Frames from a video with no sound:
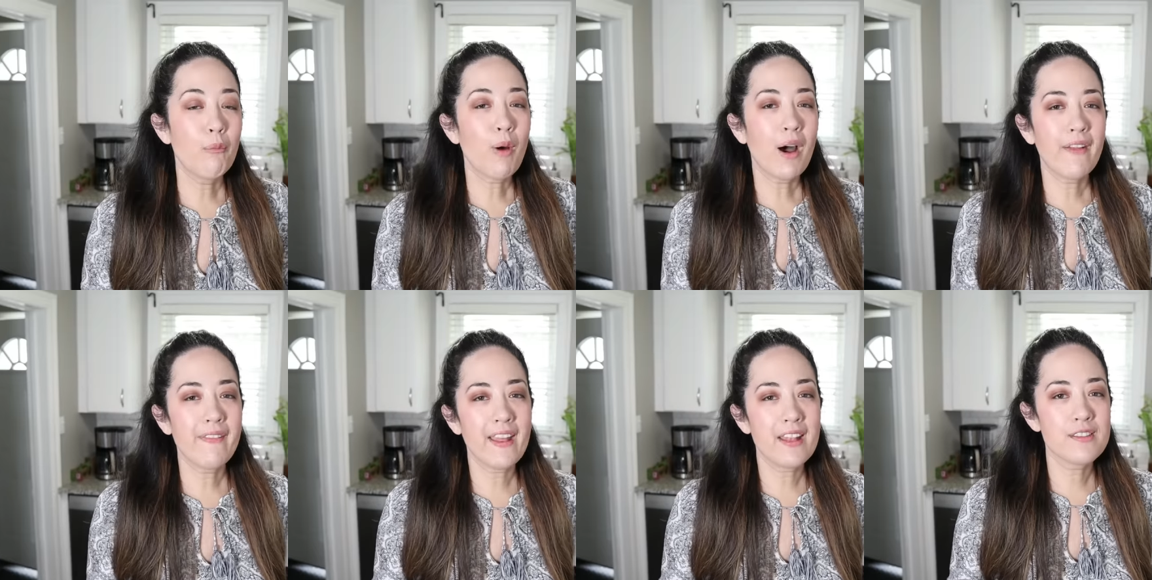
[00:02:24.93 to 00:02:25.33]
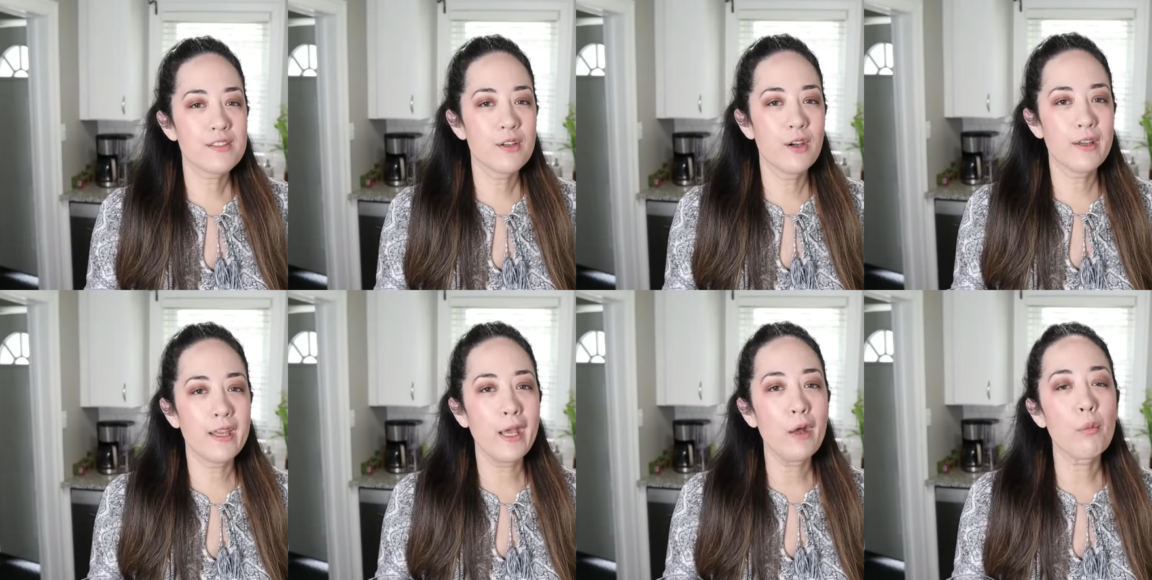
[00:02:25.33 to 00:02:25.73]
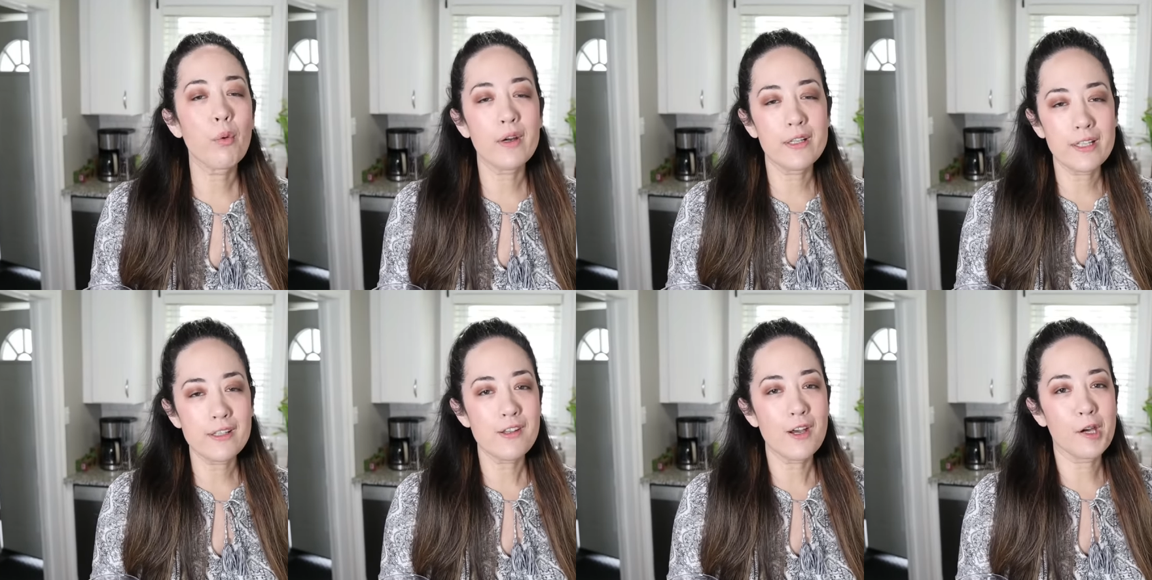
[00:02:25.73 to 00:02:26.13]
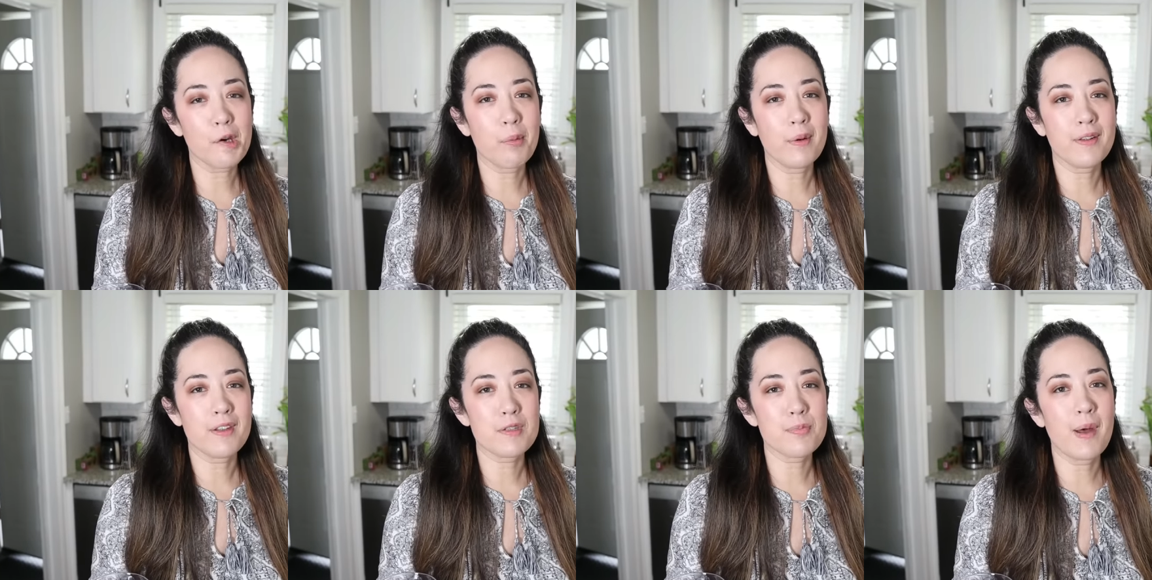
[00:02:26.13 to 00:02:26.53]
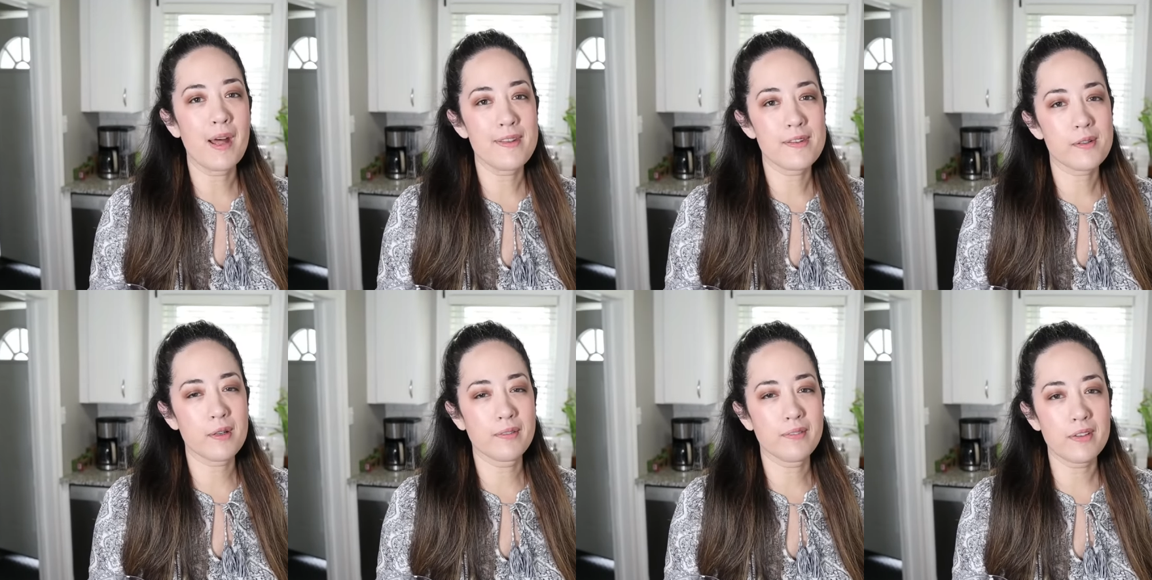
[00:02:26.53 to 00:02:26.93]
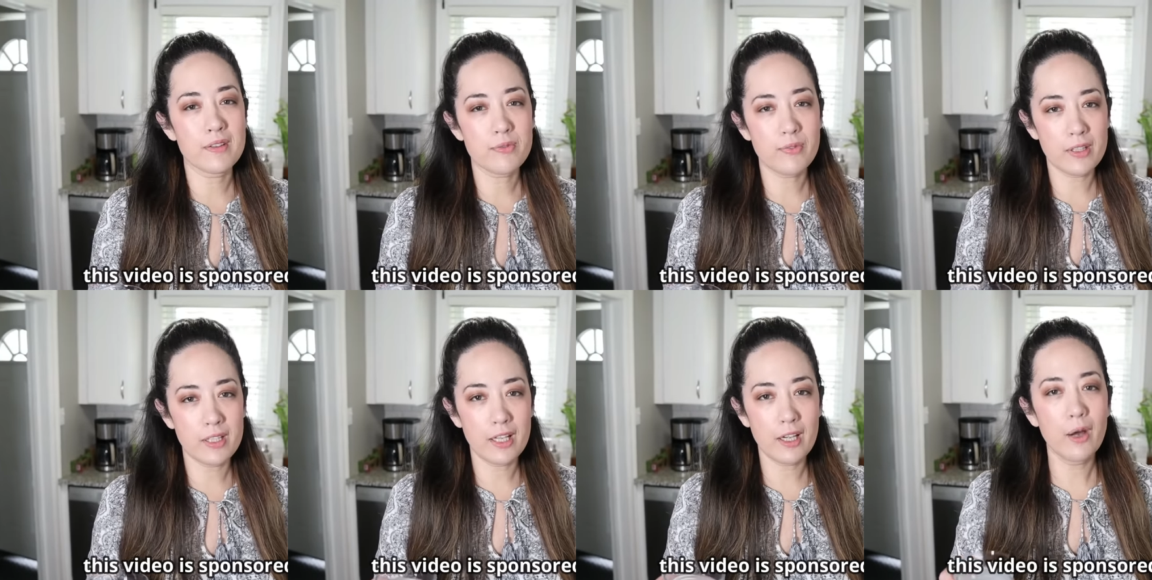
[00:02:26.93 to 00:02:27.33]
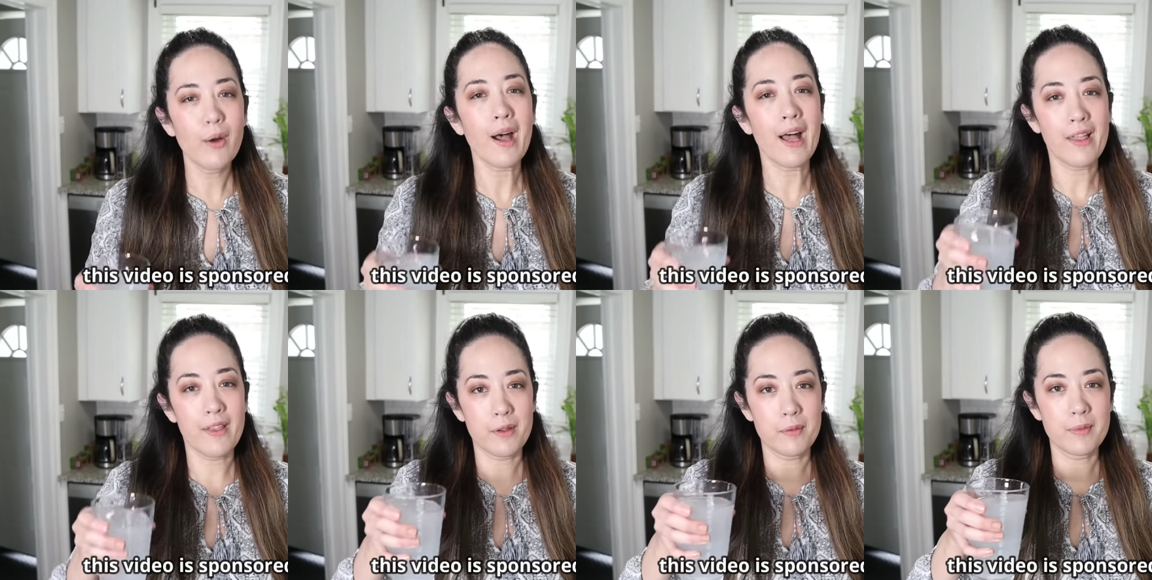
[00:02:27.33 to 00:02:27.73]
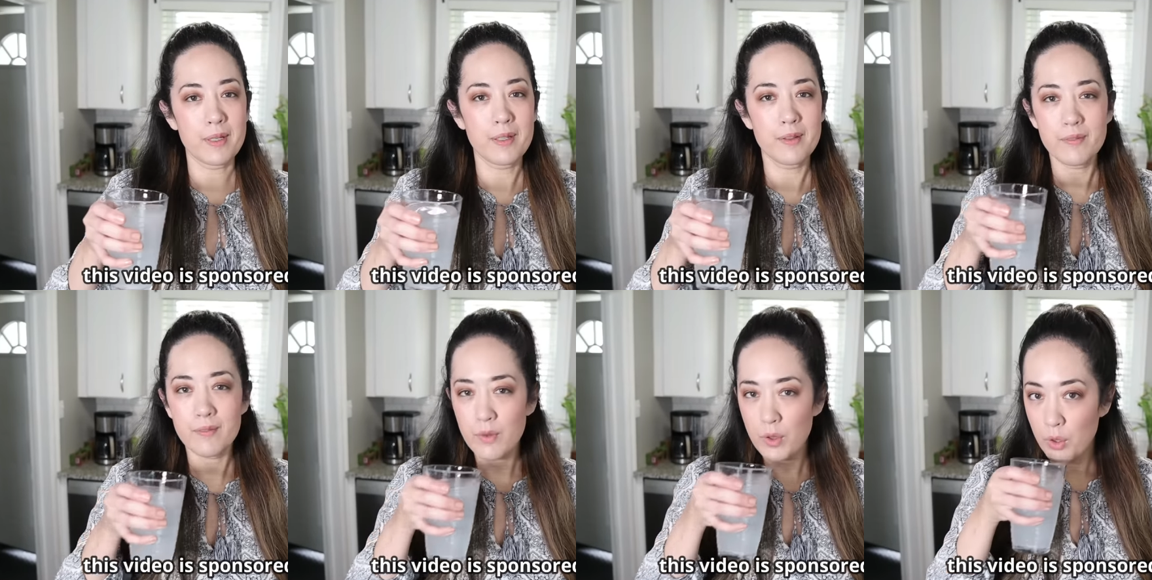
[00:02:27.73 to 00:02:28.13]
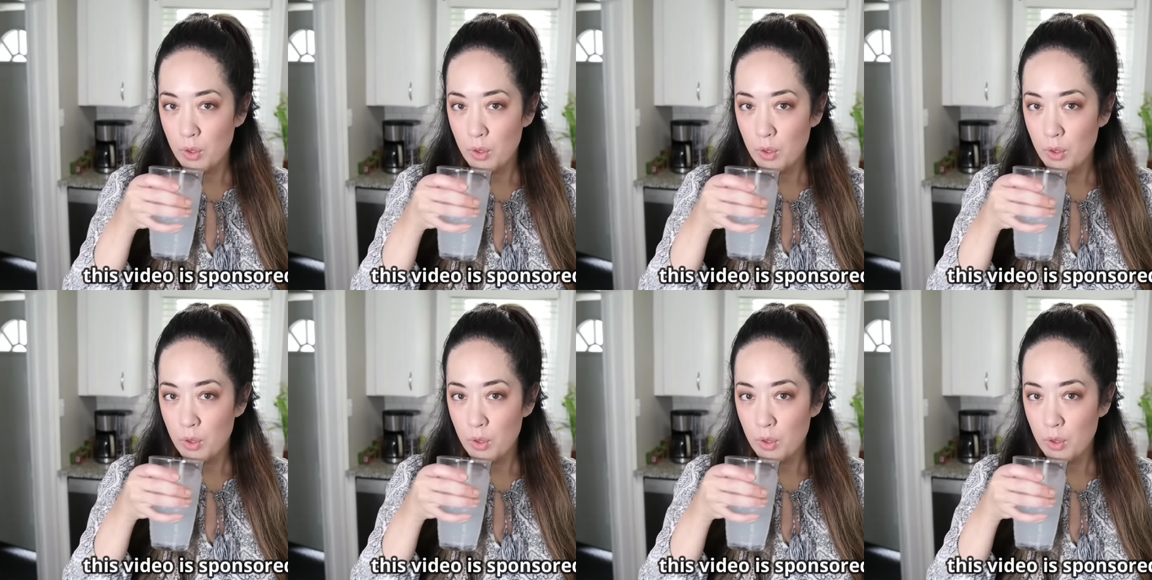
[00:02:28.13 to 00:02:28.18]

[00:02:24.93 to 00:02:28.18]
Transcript: And while that's cooking, we're gonna talk about the sponsor of this video, LMNT.